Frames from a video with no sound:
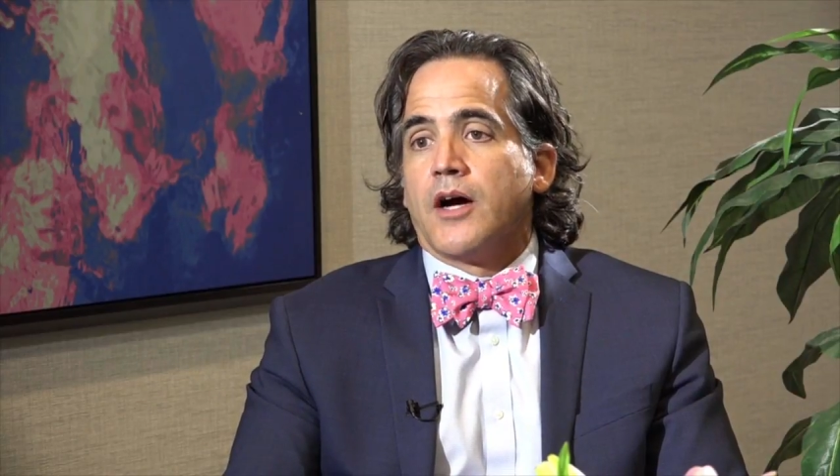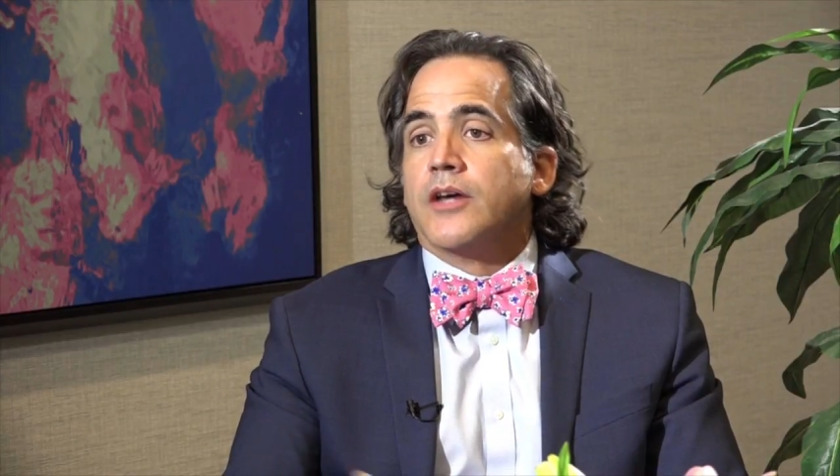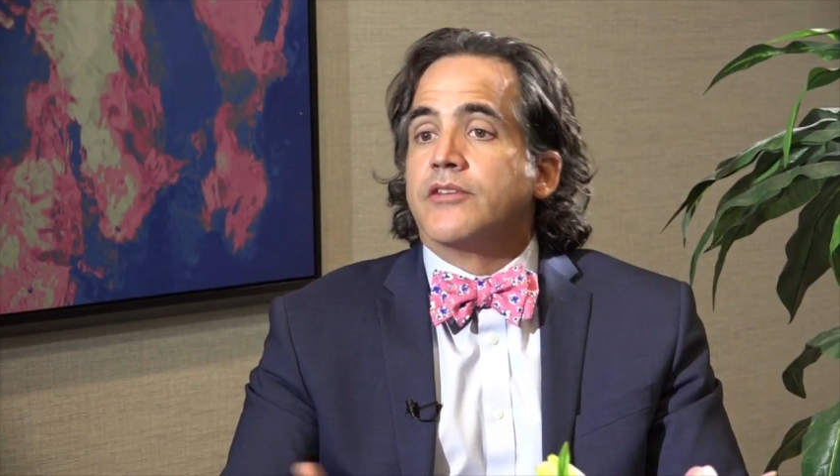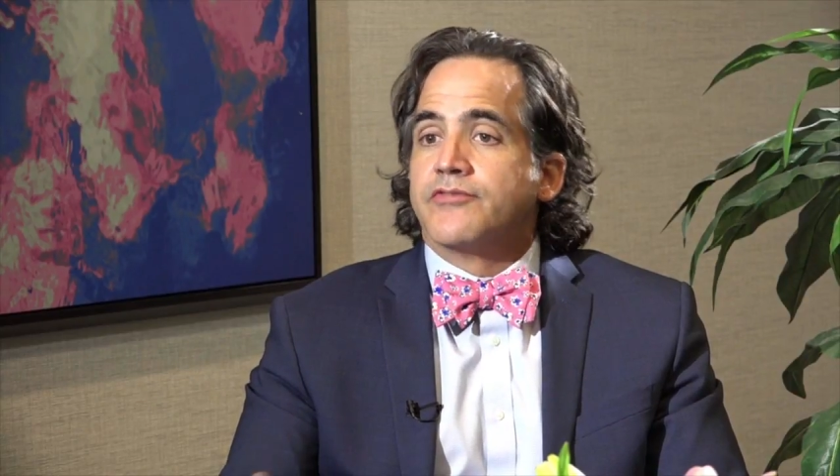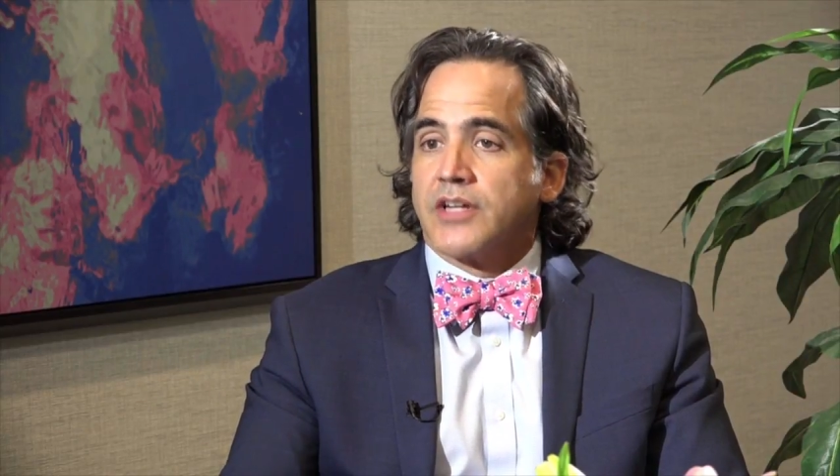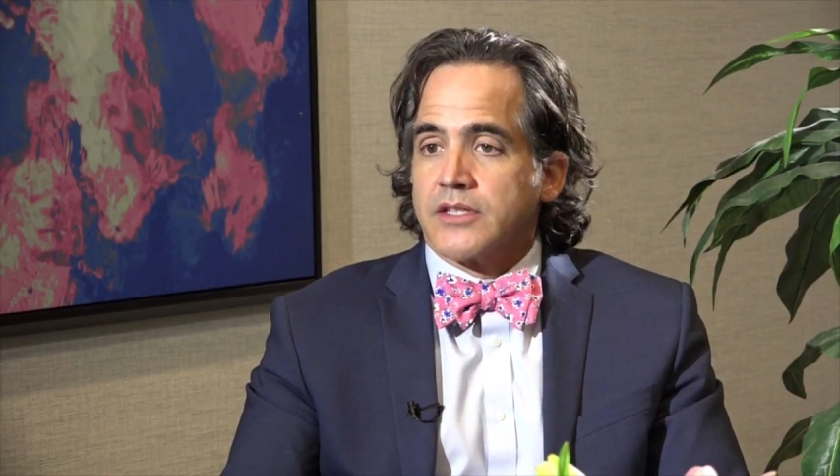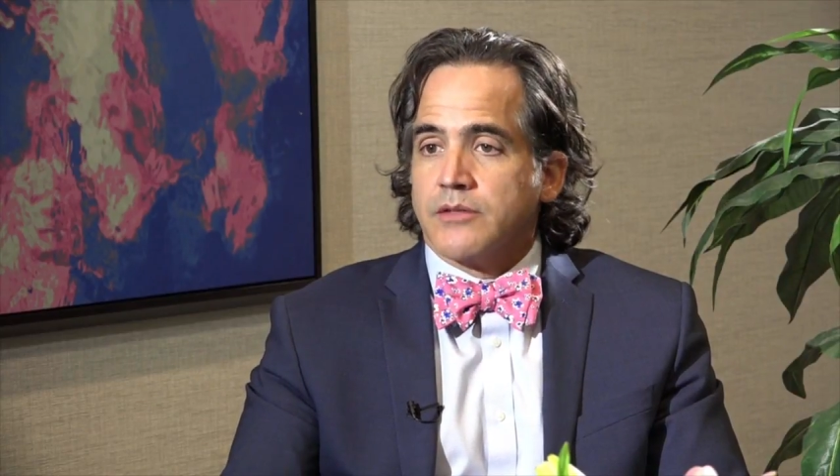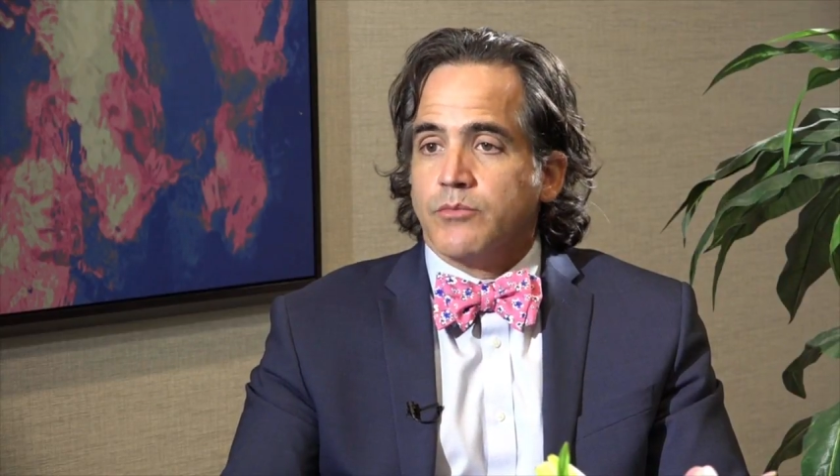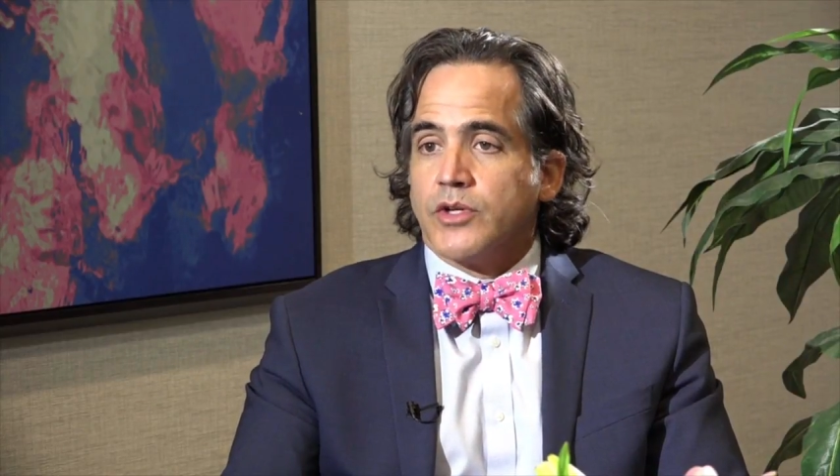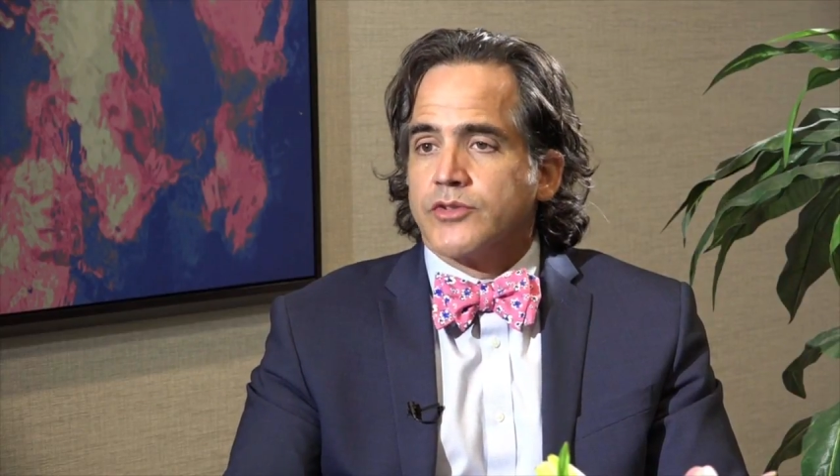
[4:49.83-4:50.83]

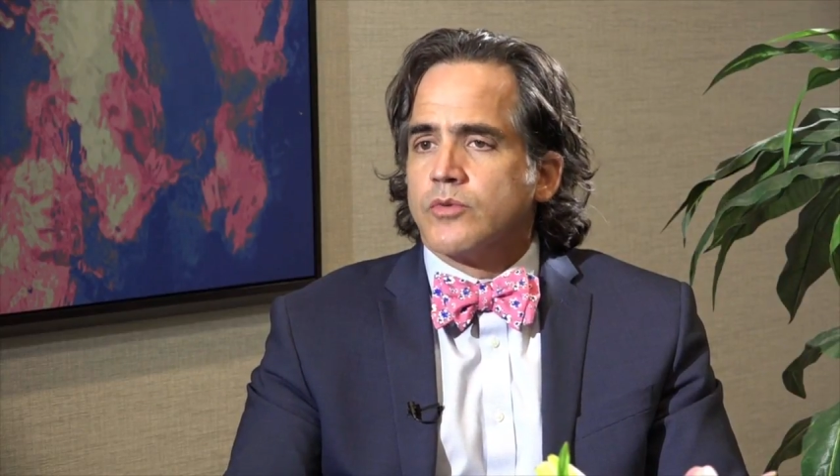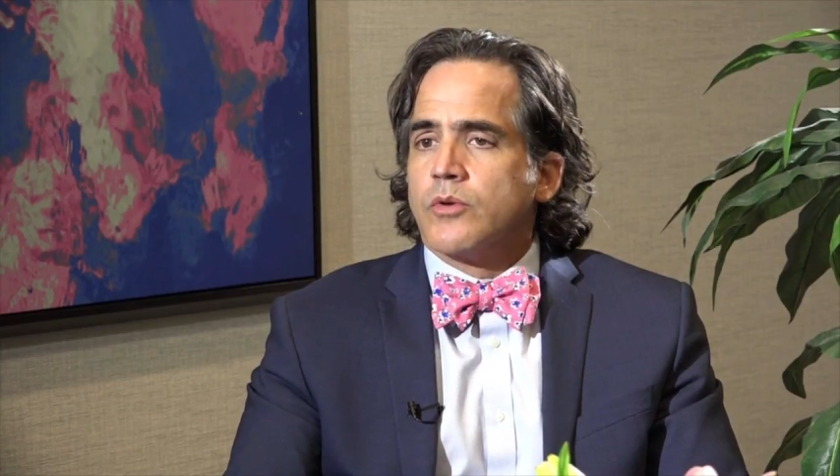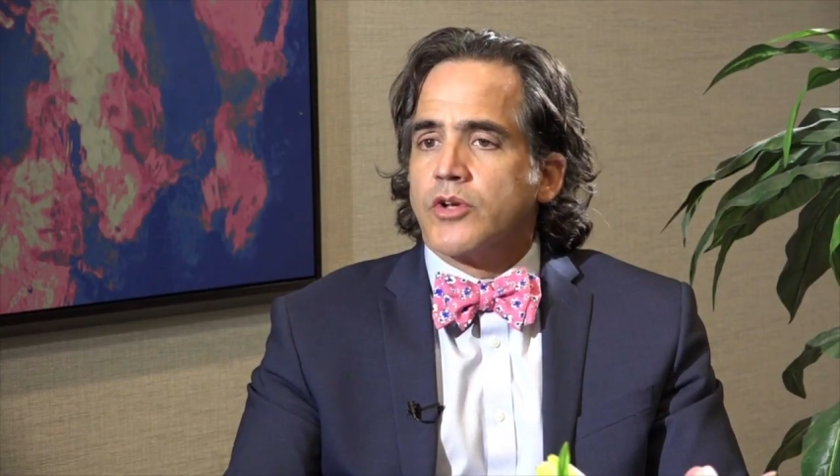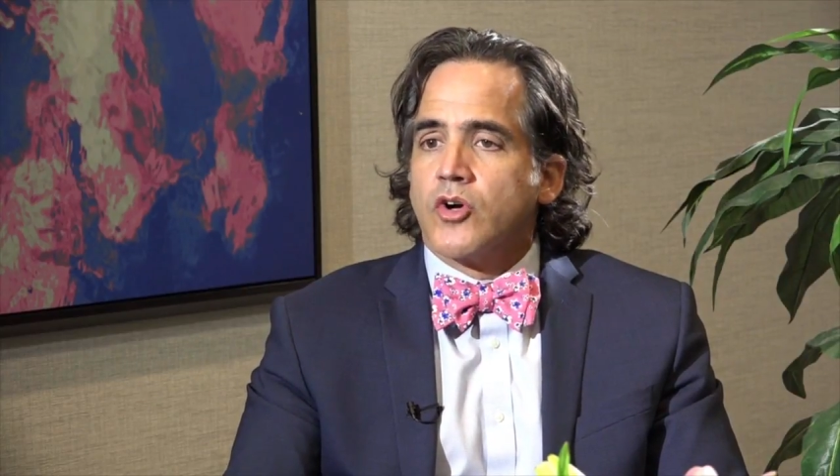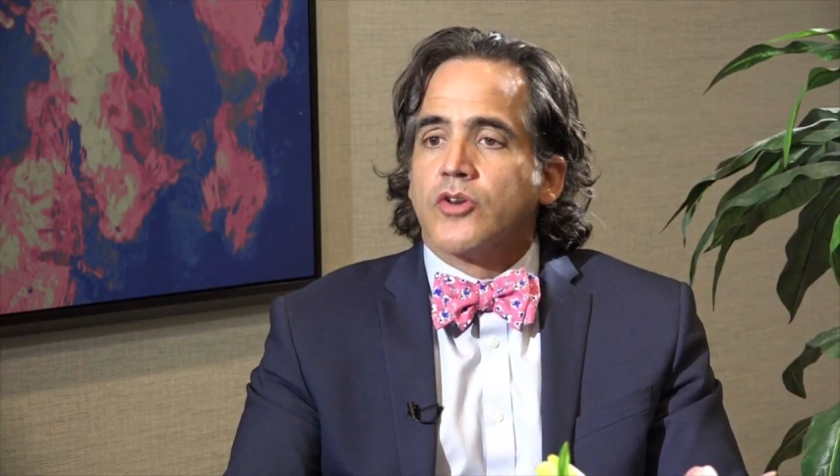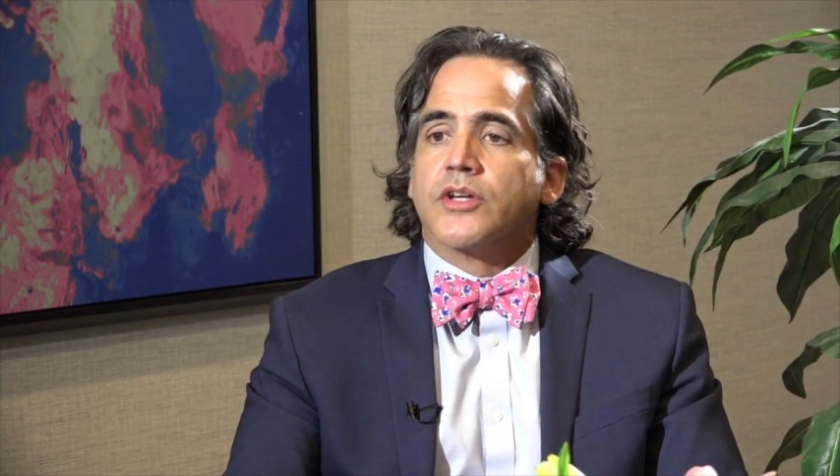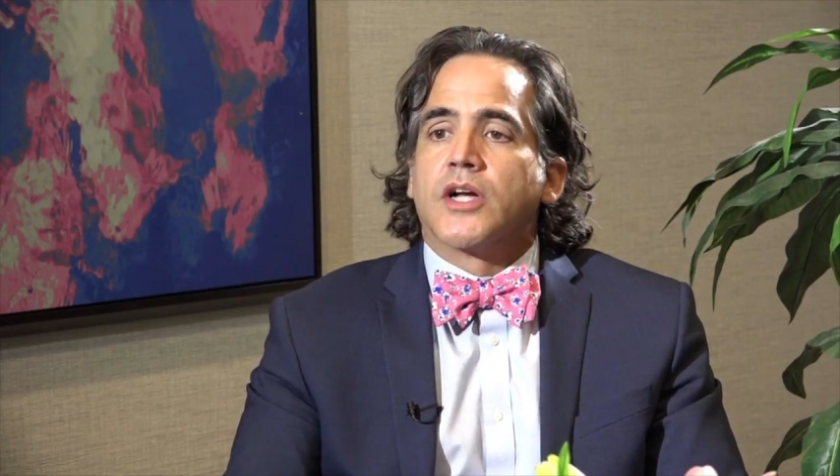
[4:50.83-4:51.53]
unaffected breast, or what we call the